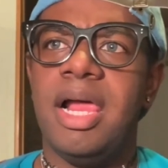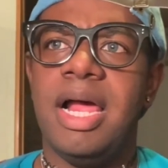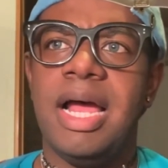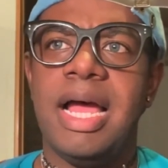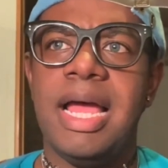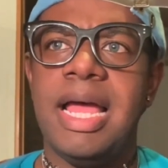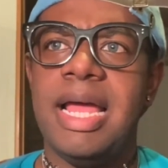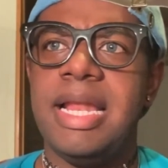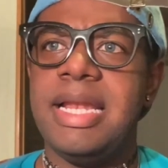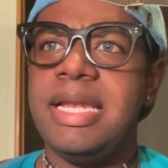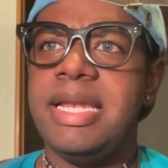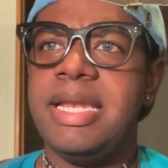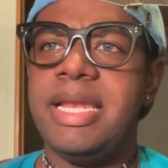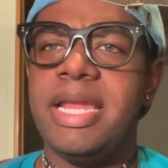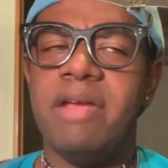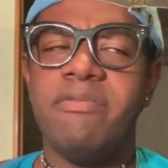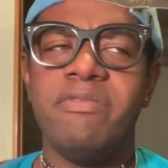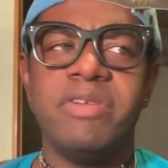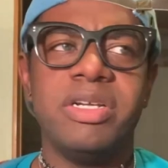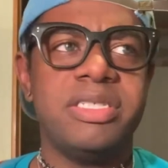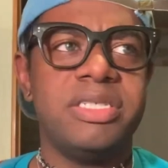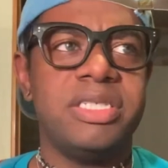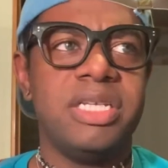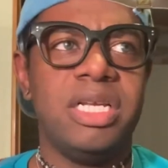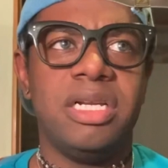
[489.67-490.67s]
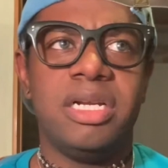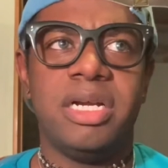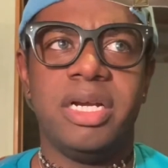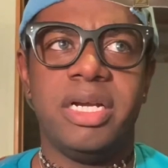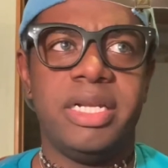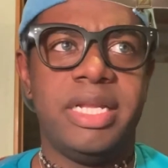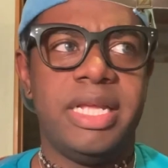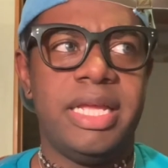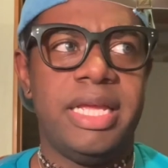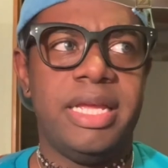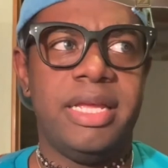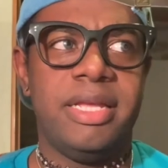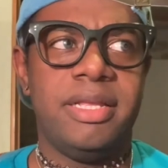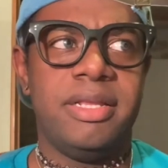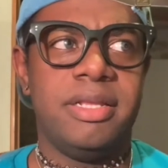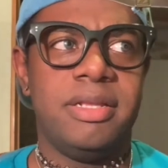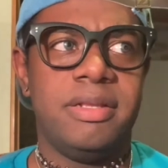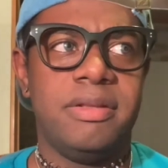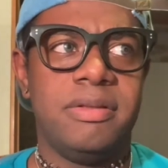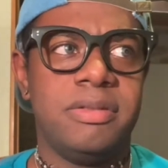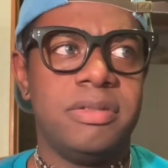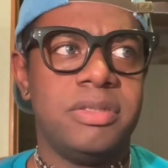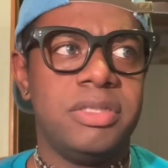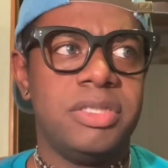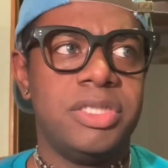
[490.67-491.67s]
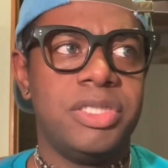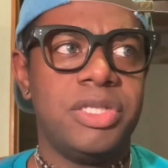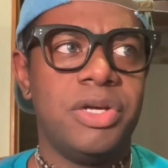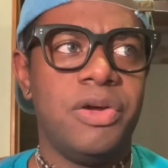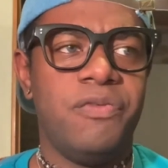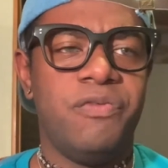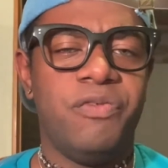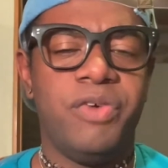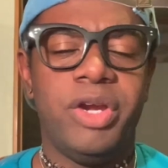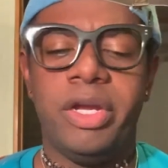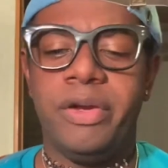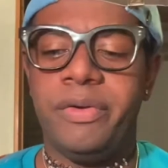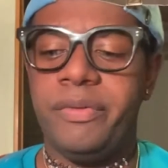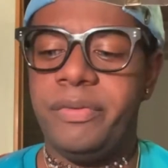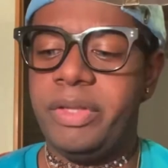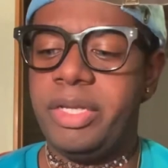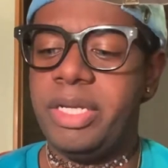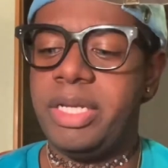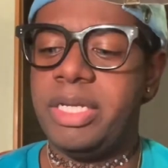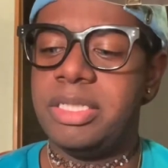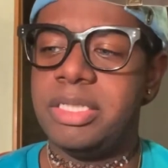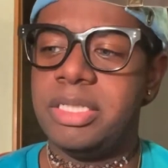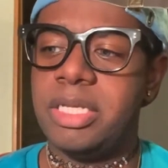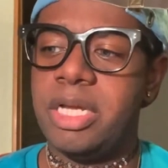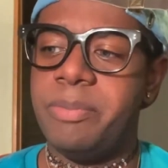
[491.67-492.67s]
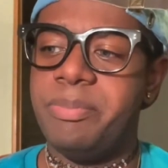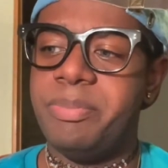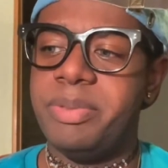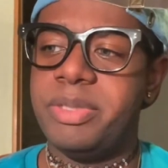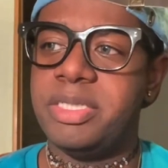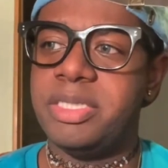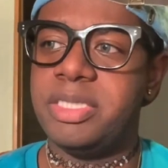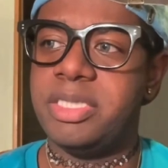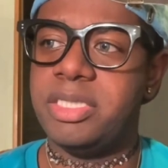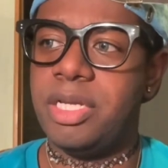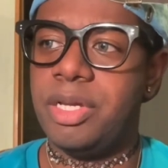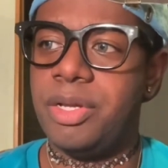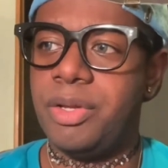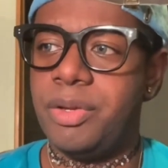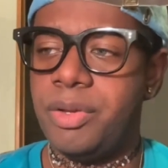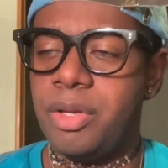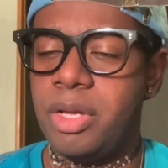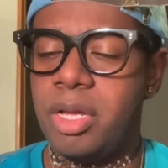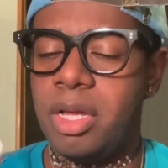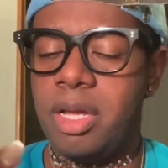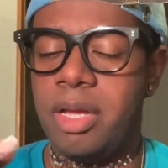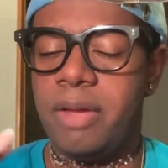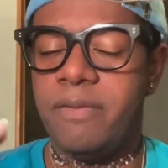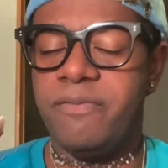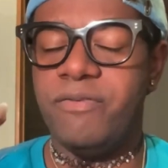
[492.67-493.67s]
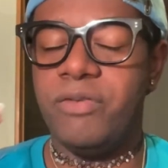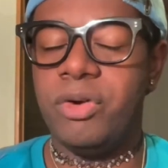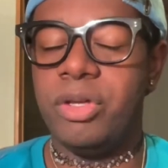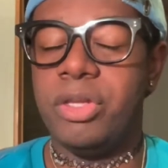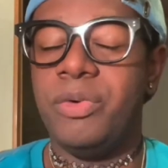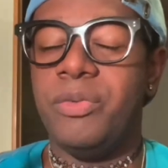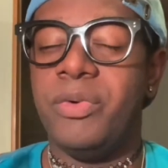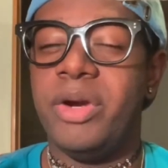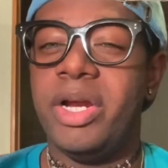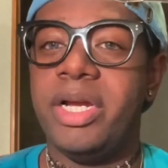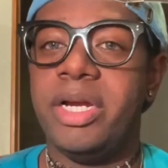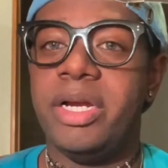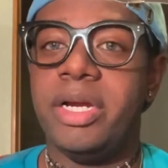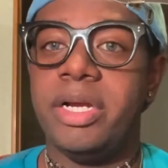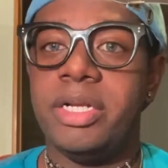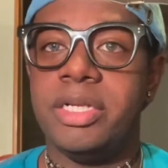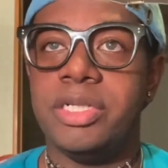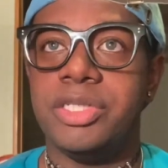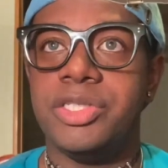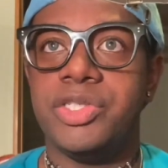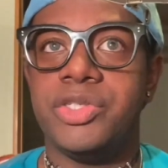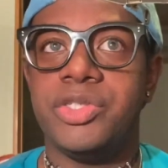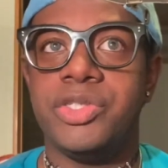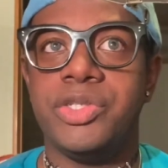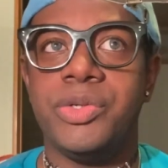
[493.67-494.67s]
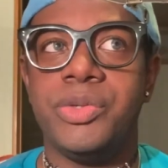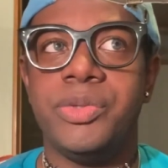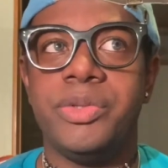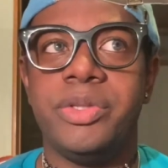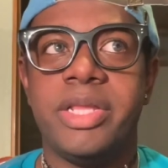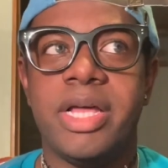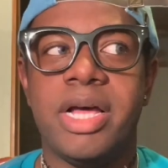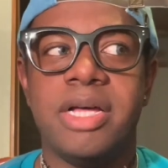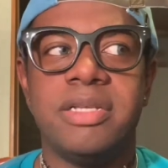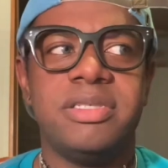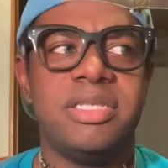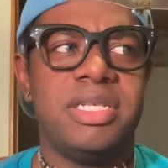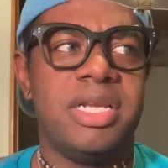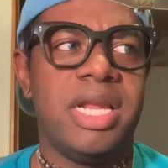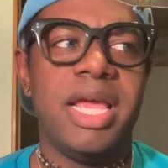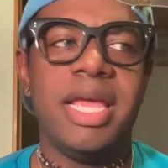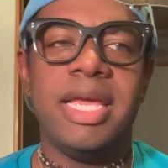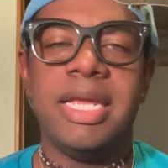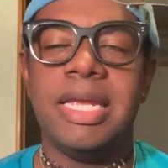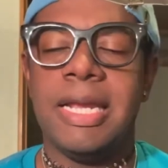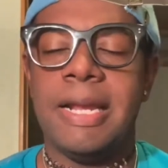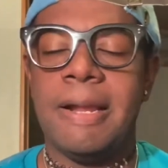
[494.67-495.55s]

I had never seen her dad so frequently, and up until For the Record in 2008.